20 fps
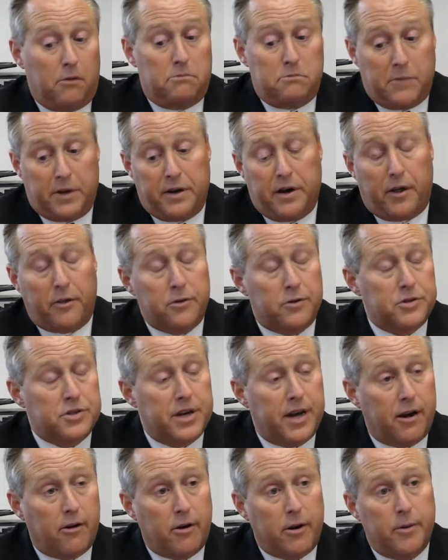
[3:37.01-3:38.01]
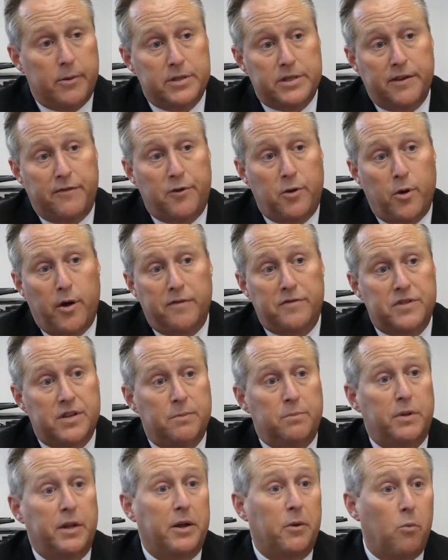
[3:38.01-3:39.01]
Another scenario is if you have
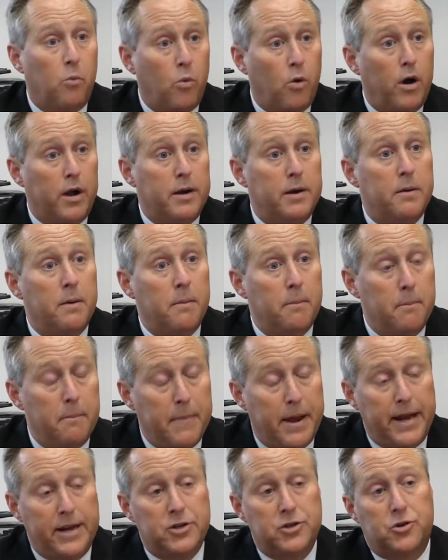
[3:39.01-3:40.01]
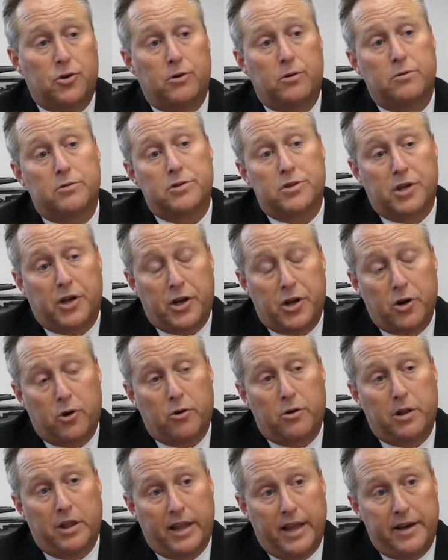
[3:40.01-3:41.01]
simply one major
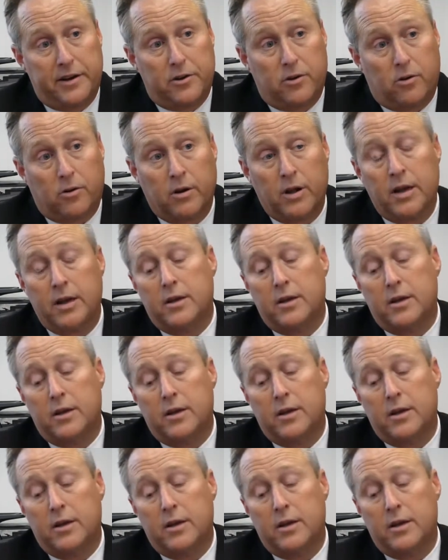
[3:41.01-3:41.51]
secured lender.